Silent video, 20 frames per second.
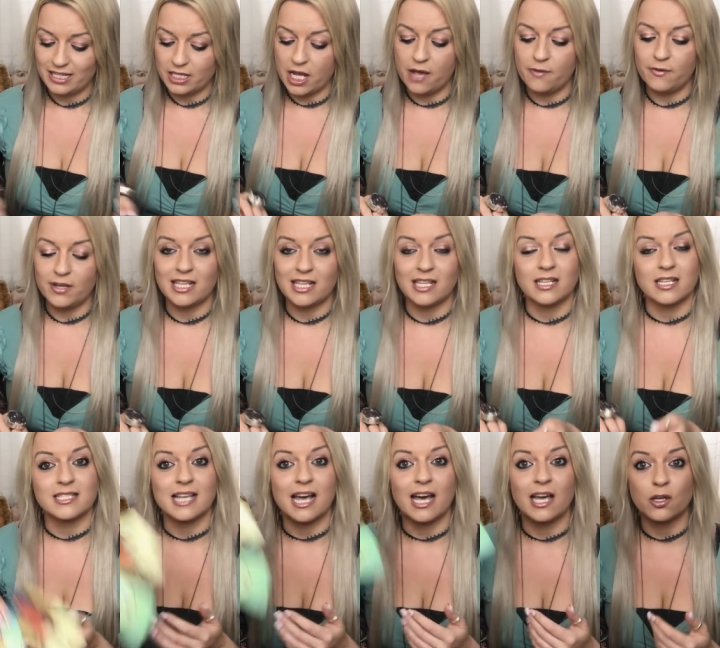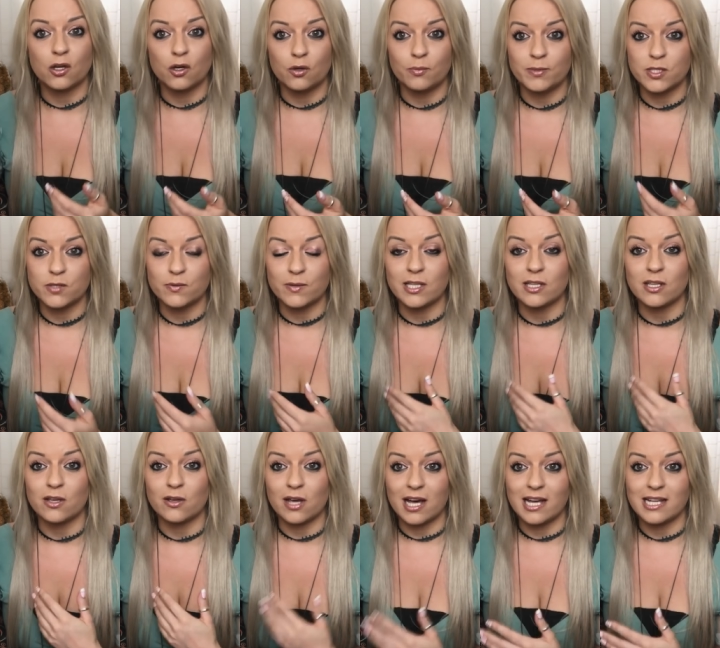knowing that the cycle
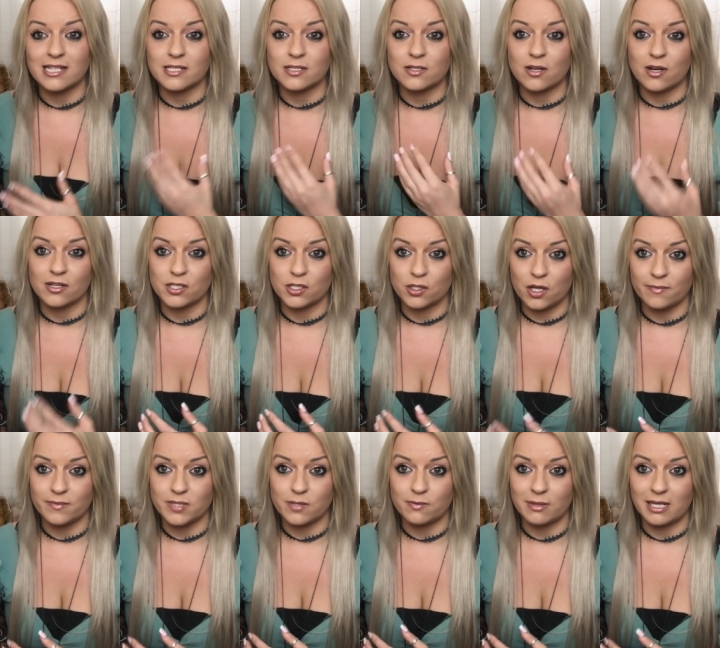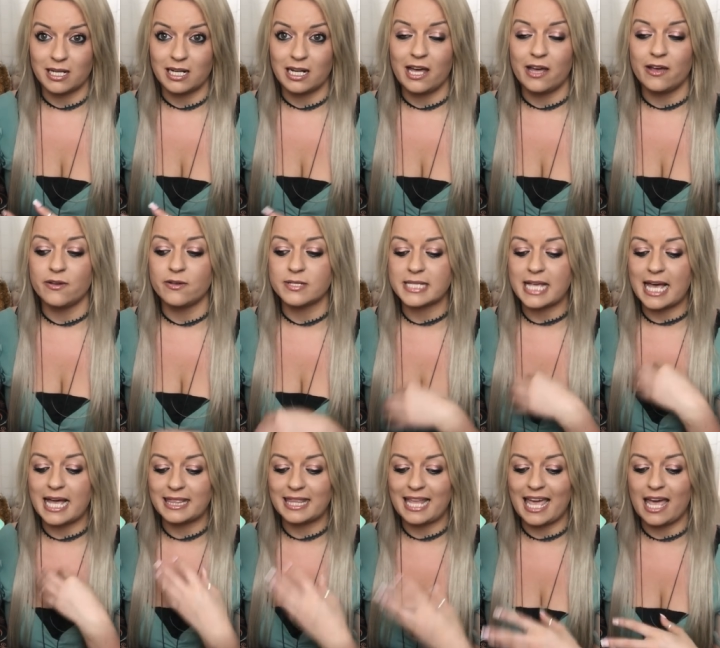between you guys has got to come to a close
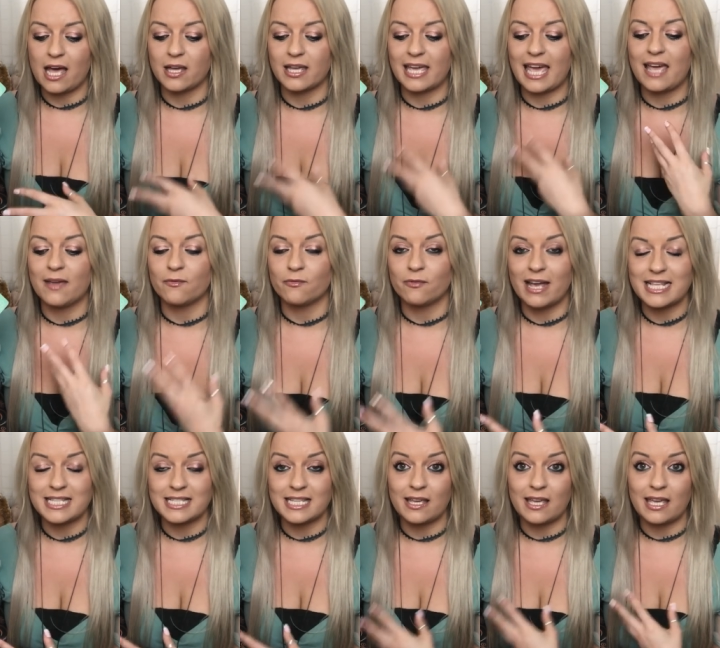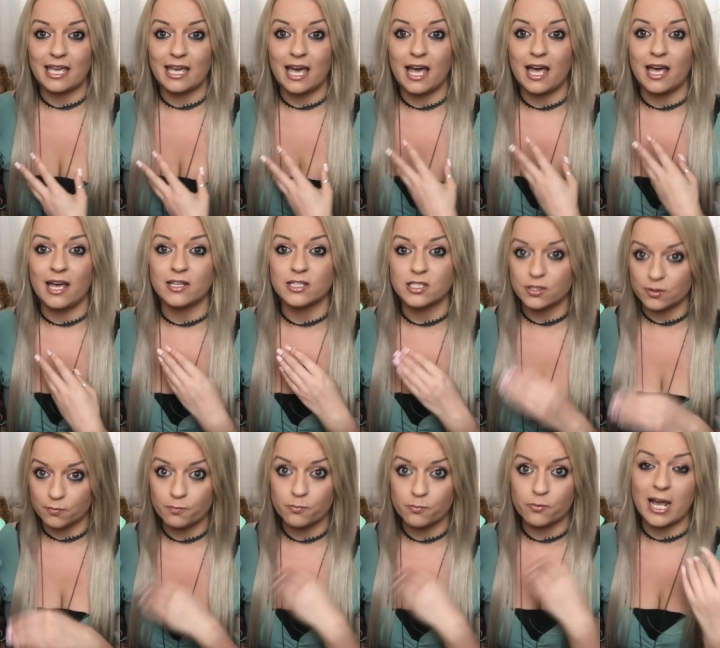and they are getting ready uh,
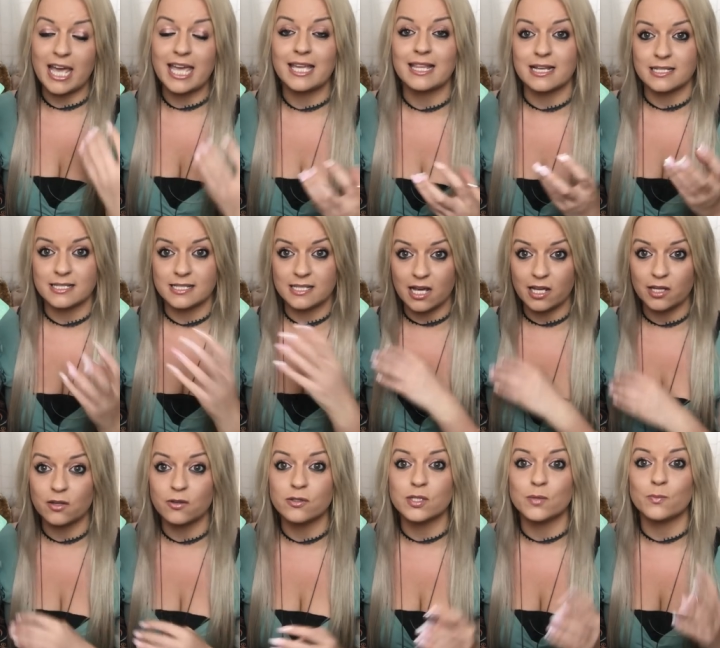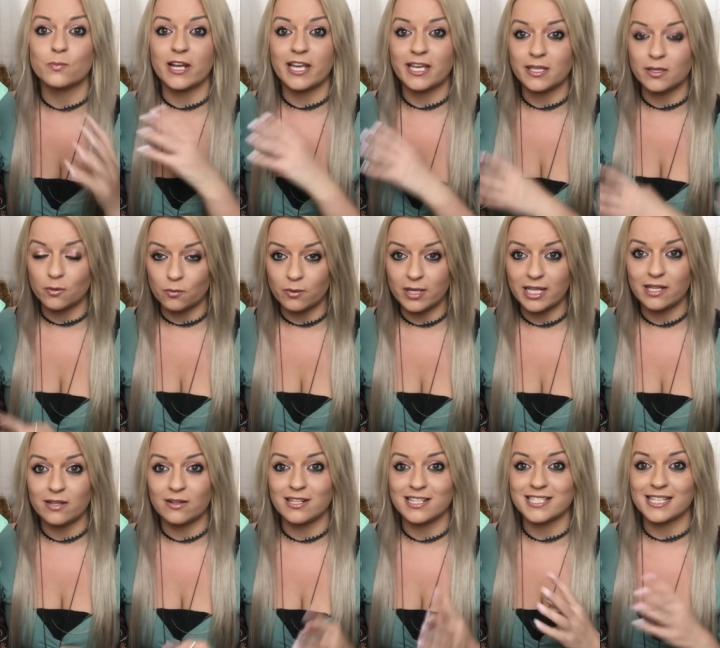to break that cycle, to break the
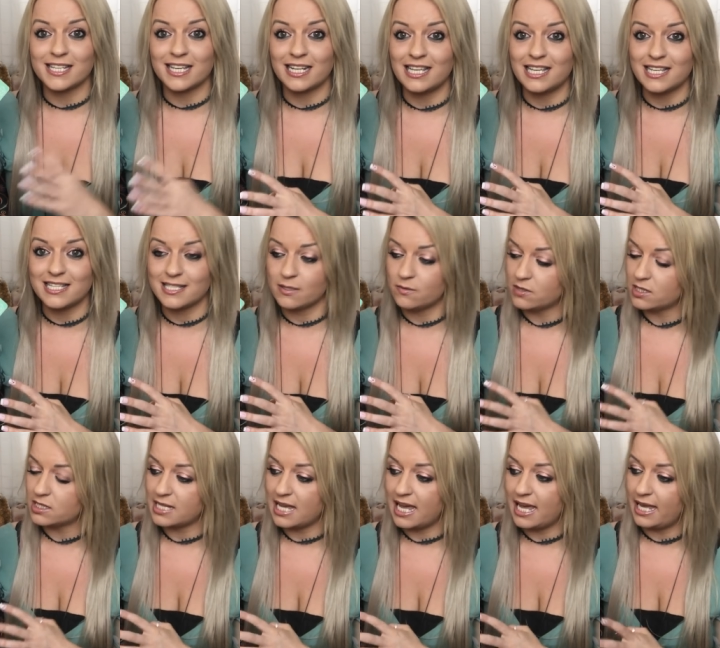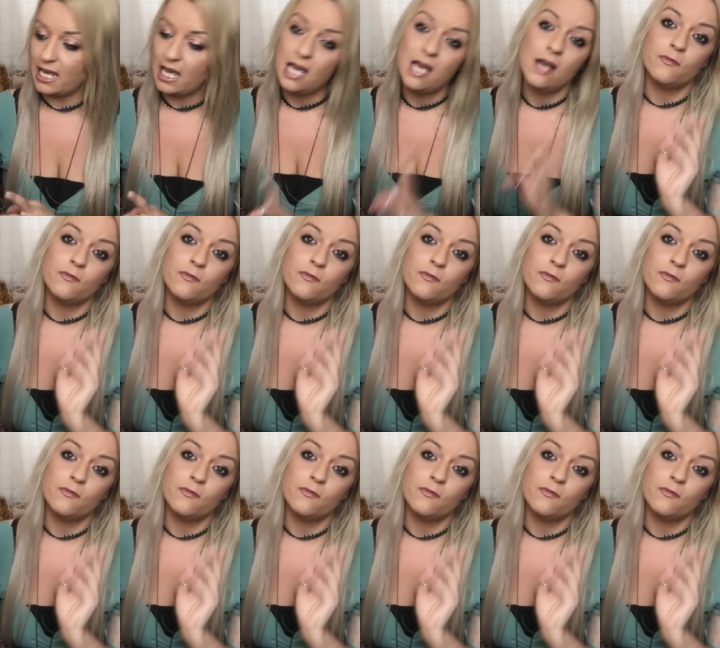wheel, as the Khaleesi would say,